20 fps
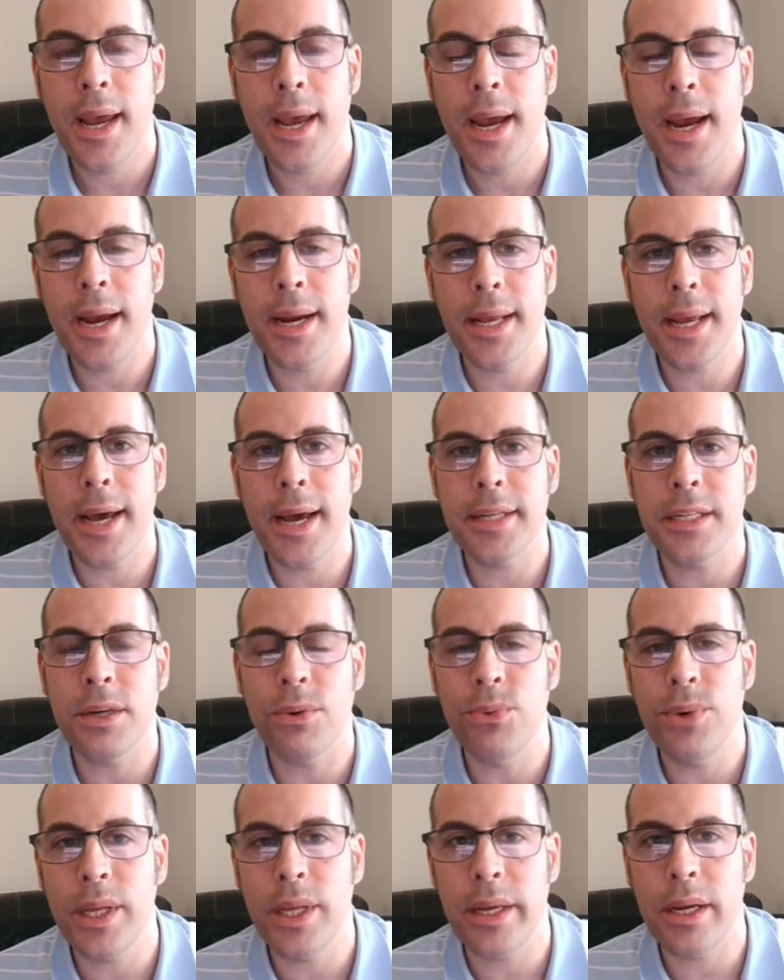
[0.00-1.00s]
and it has a
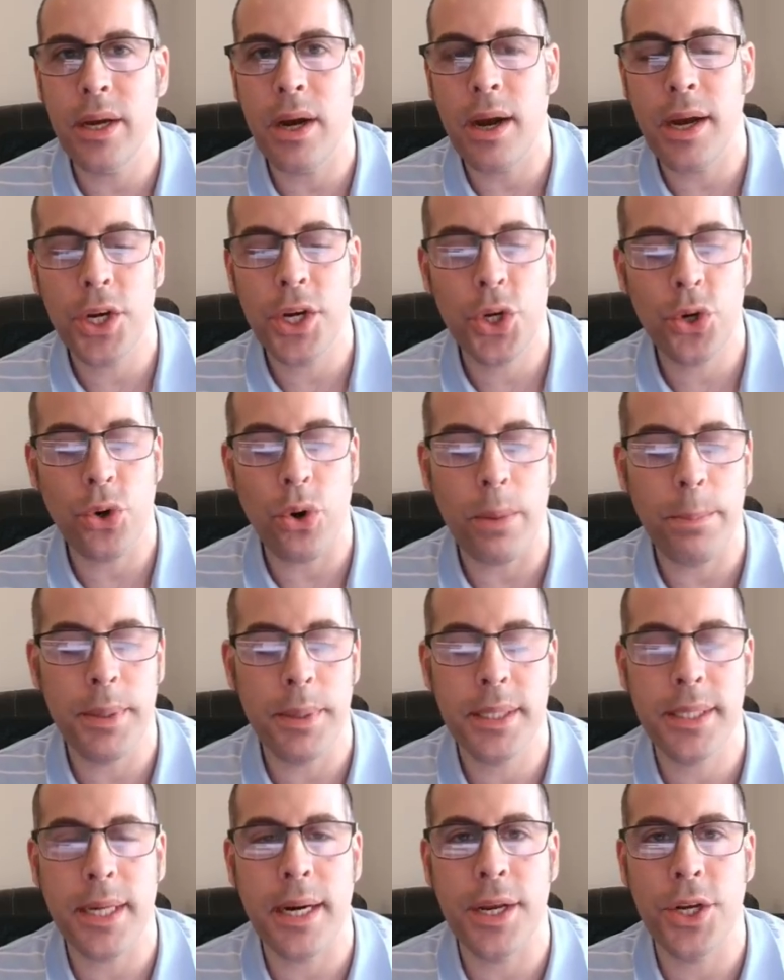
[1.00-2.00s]
really high short
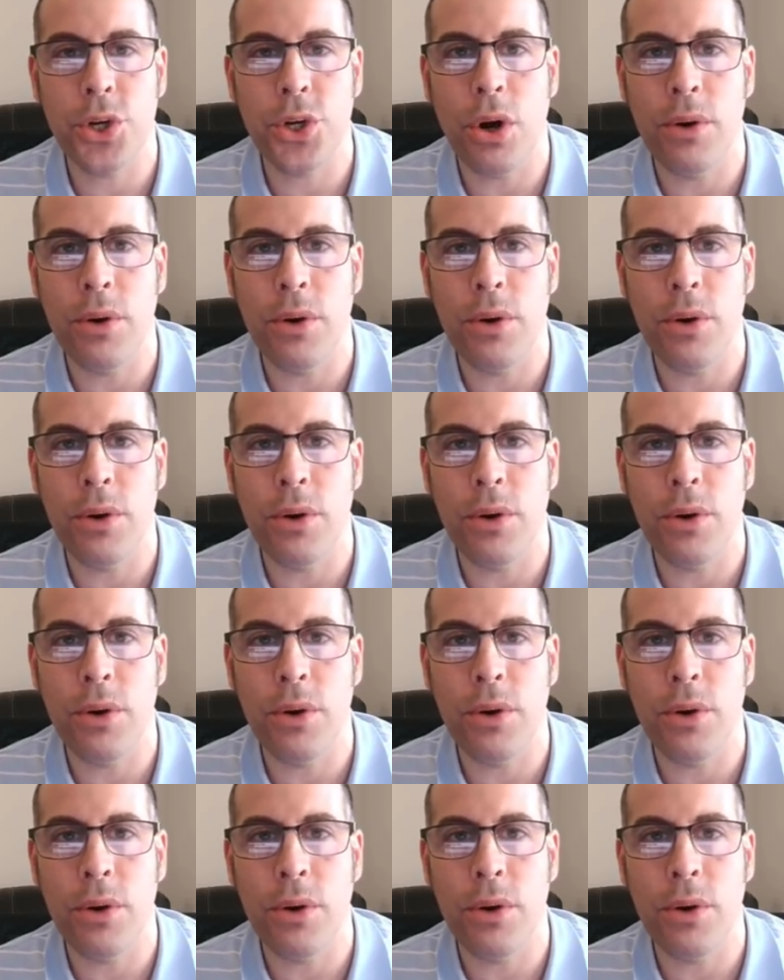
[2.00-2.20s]
percentage.